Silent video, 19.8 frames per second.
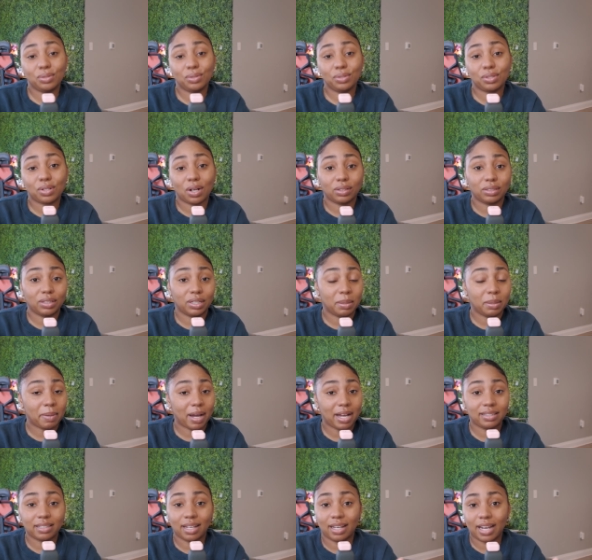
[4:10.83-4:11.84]
to start learning
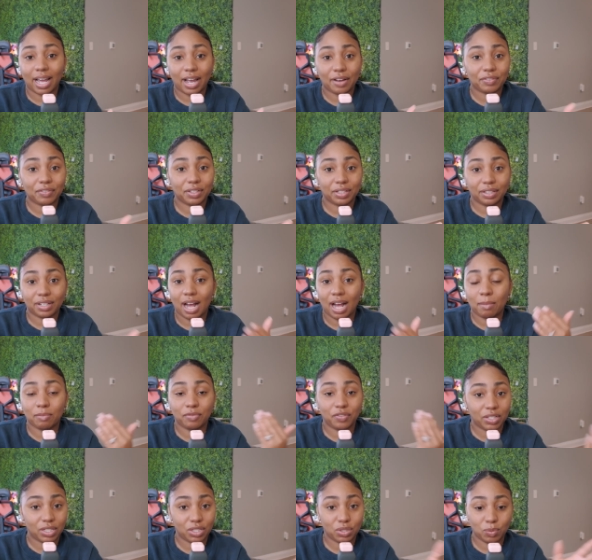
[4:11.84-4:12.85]
Python after I'm
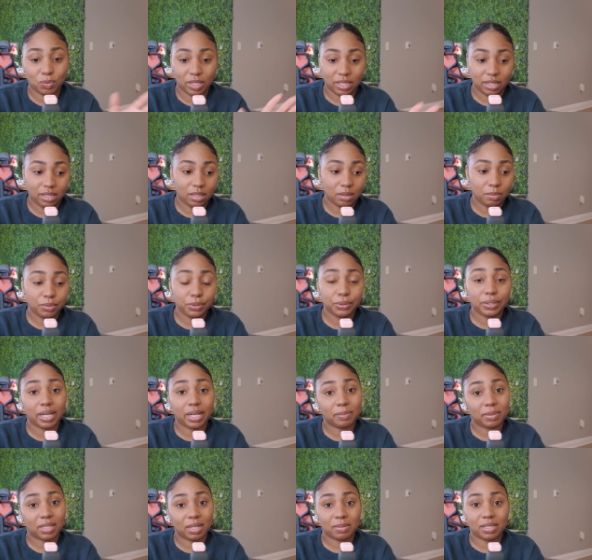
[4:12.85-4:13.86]
finished with the boot
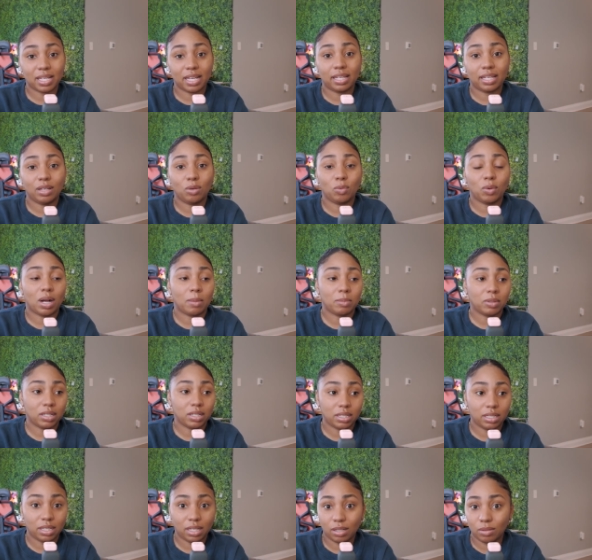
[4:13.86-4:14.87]
camp that I'm taking where I'm
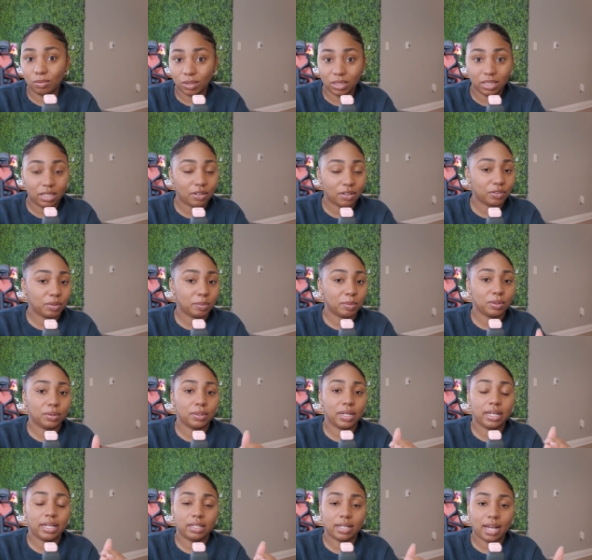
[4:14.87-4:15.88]
going to get really
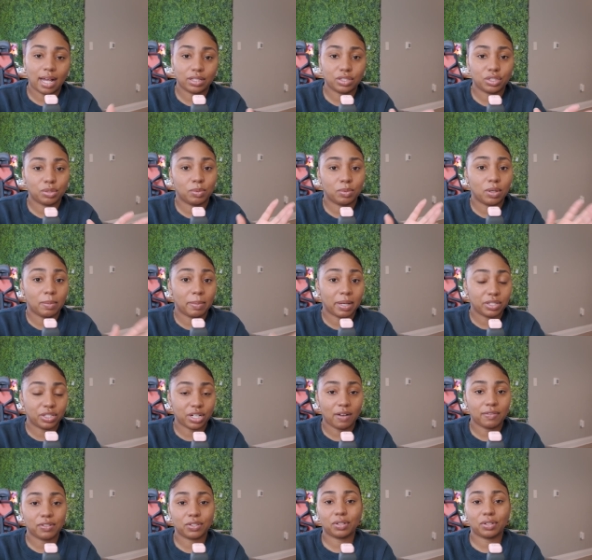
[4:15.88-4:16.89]
comfortable and knowledgeable about
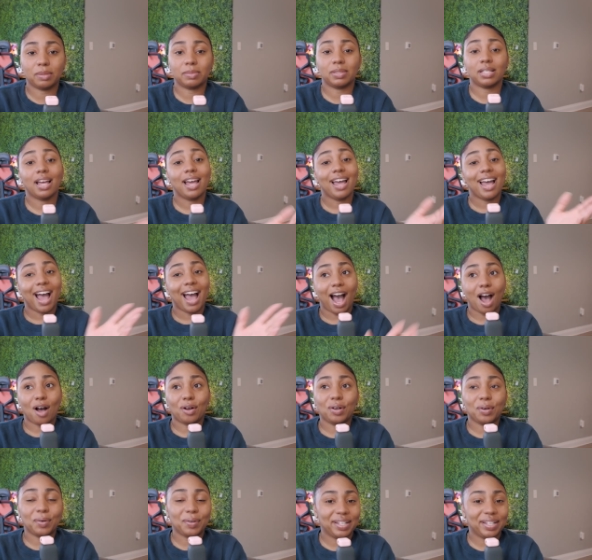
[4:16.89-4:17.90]
JavaScript.
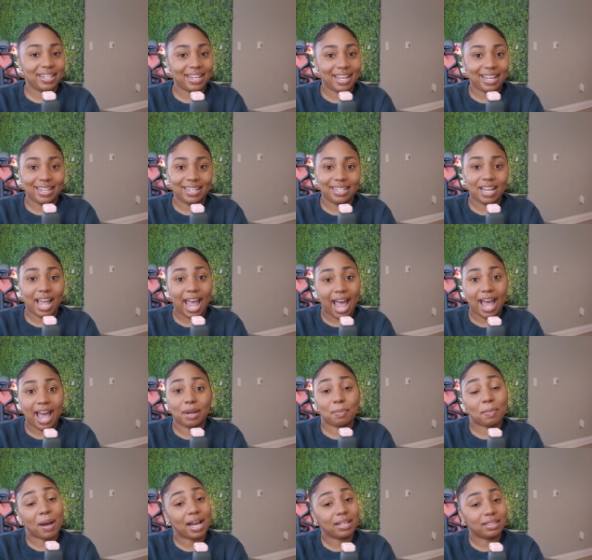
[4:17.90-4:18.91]
I'll go in and
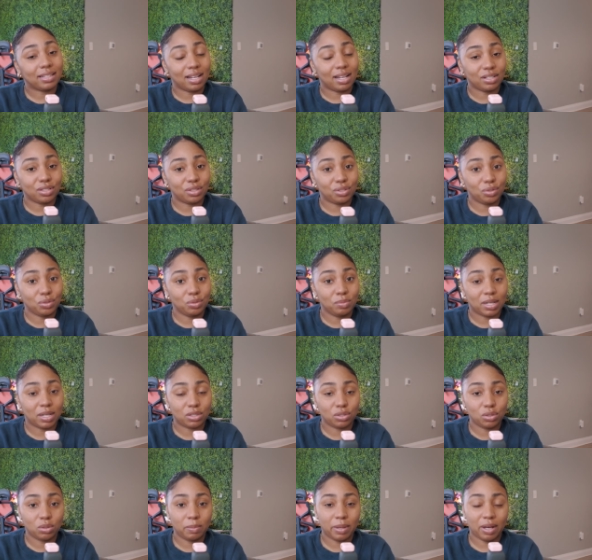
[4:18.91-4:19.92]
add Python to my
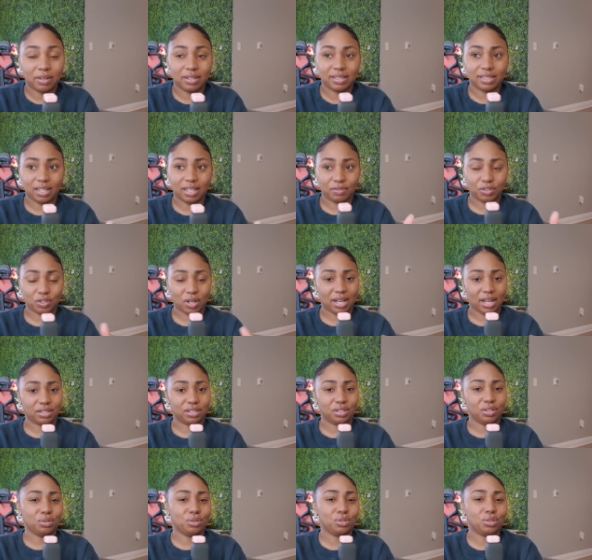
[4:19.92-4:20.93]
tool belt instead of trying
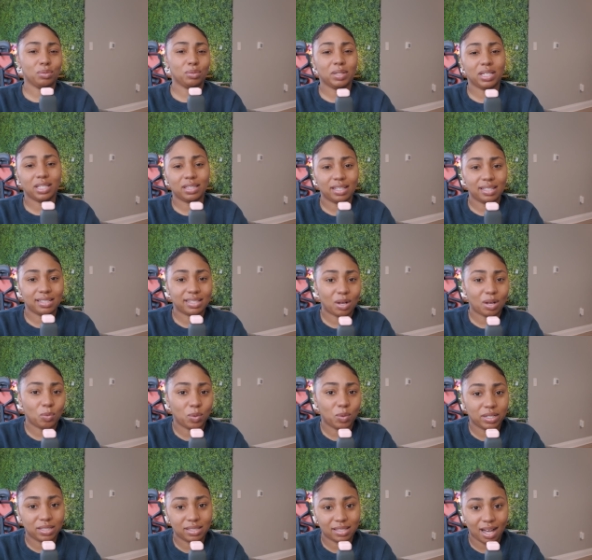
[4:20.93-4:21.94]
to do too many things at
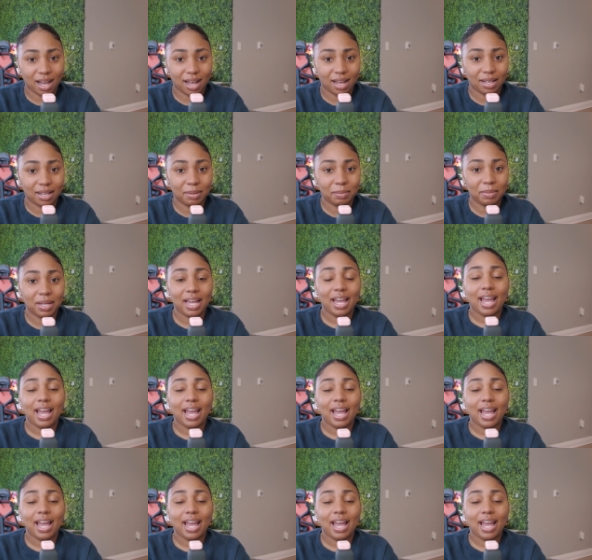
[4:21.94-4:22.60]
one time.